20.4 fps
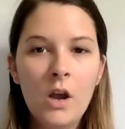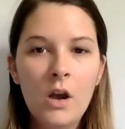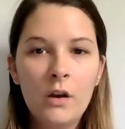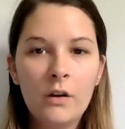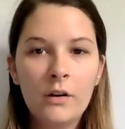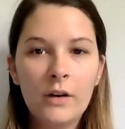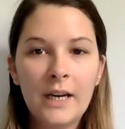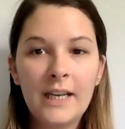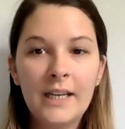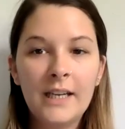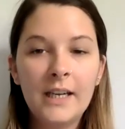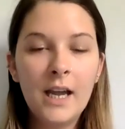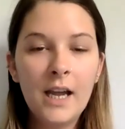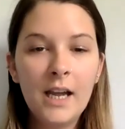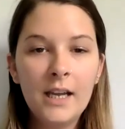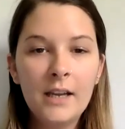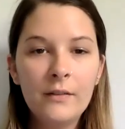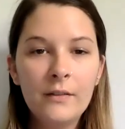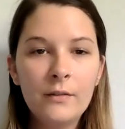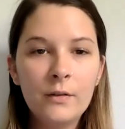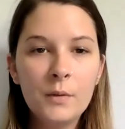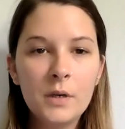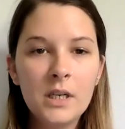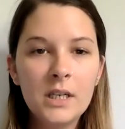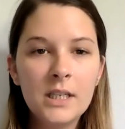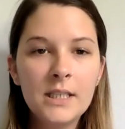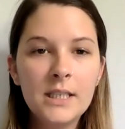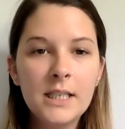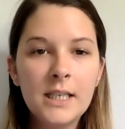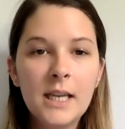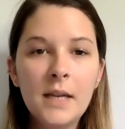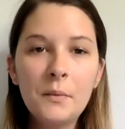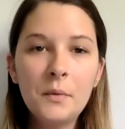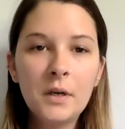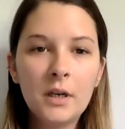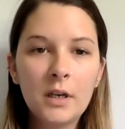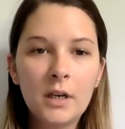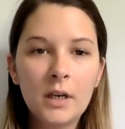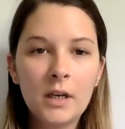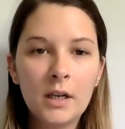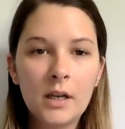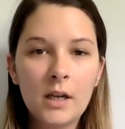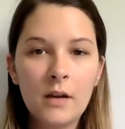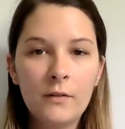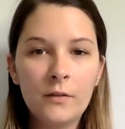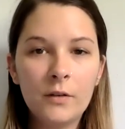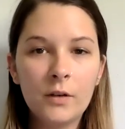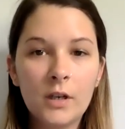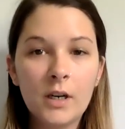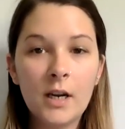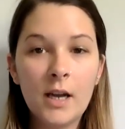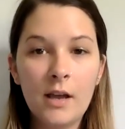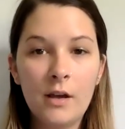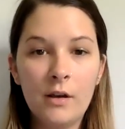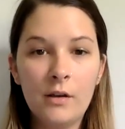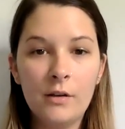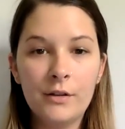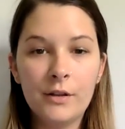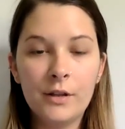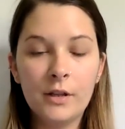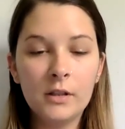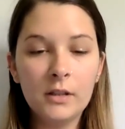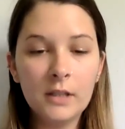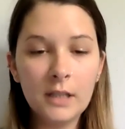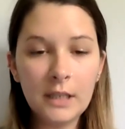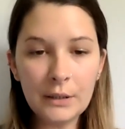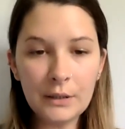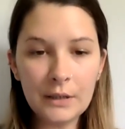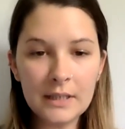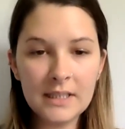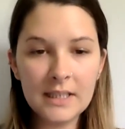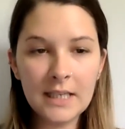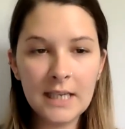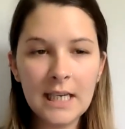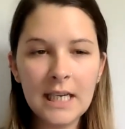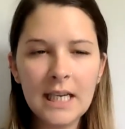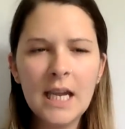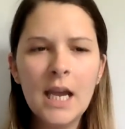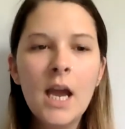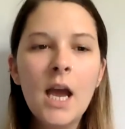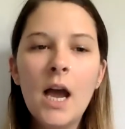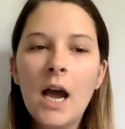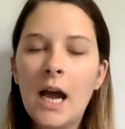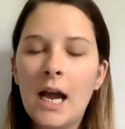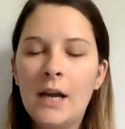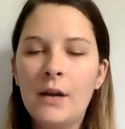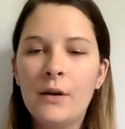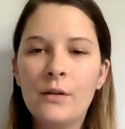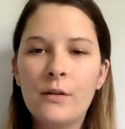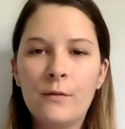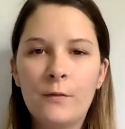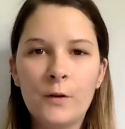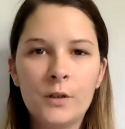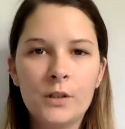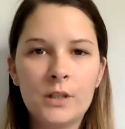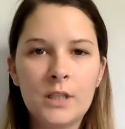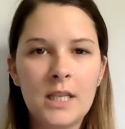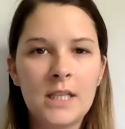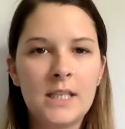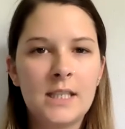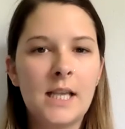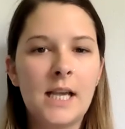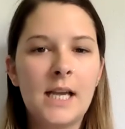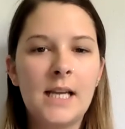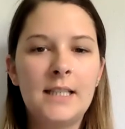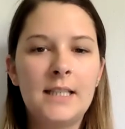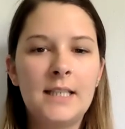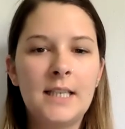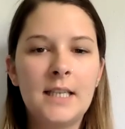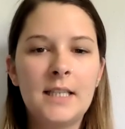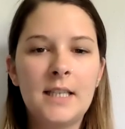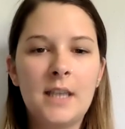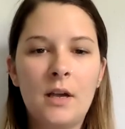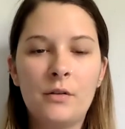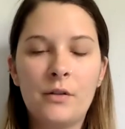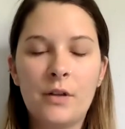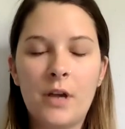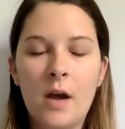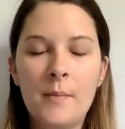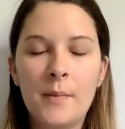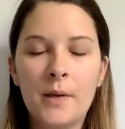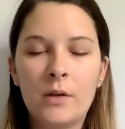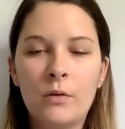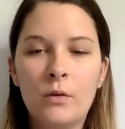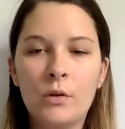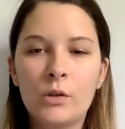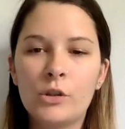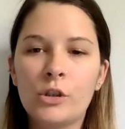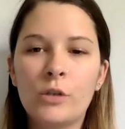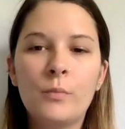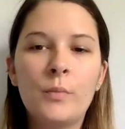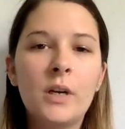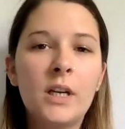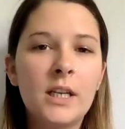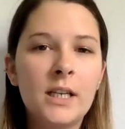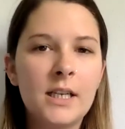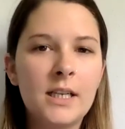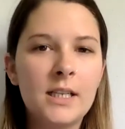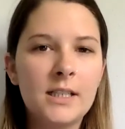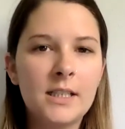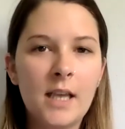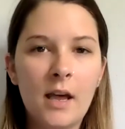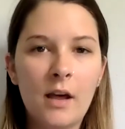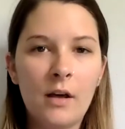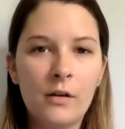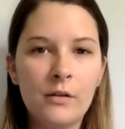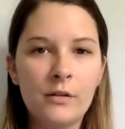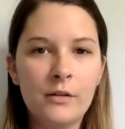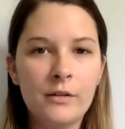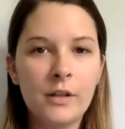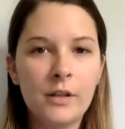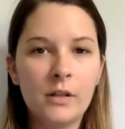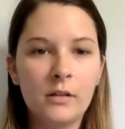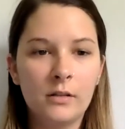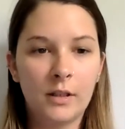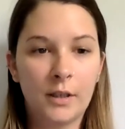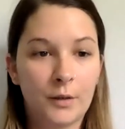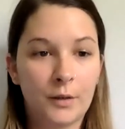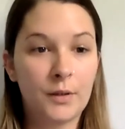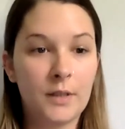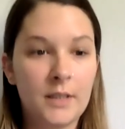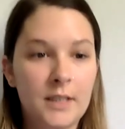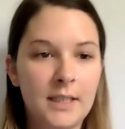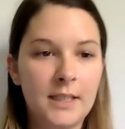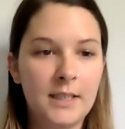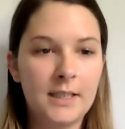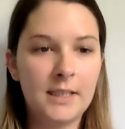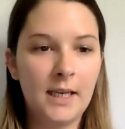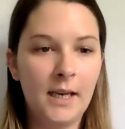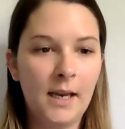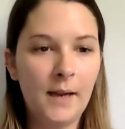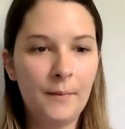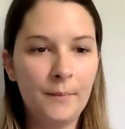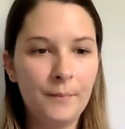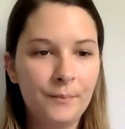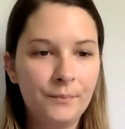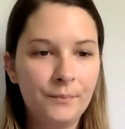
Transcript: All right. Hi, everyone. Today we are going to cover health literacy. I know the first of the slide says health common culture, but it is health literacy today.